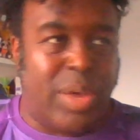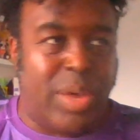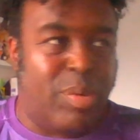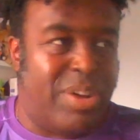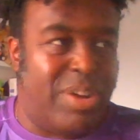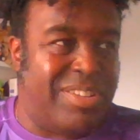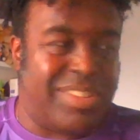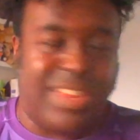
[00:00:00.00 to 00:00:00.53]

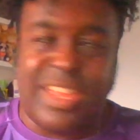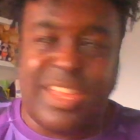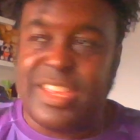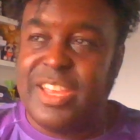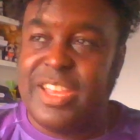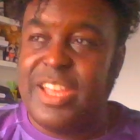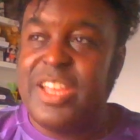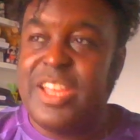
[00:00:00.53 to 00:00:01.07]
where it's like
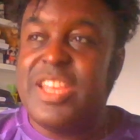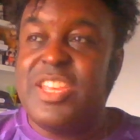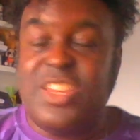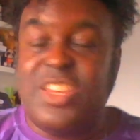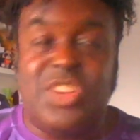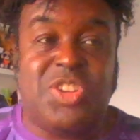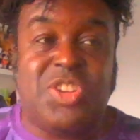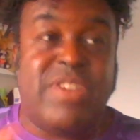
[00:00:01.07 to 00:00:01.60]

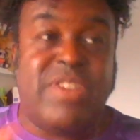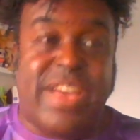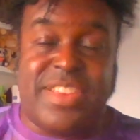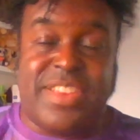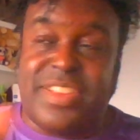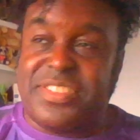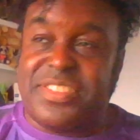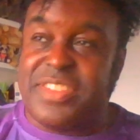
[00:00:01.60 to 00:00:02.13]
you do it, as
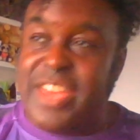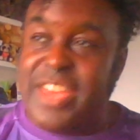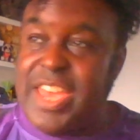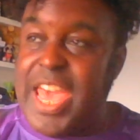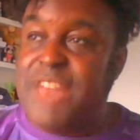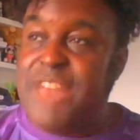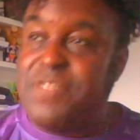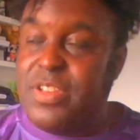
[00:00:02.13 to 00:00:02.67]
I say,
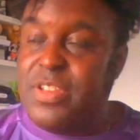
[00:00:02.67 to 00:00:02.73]
I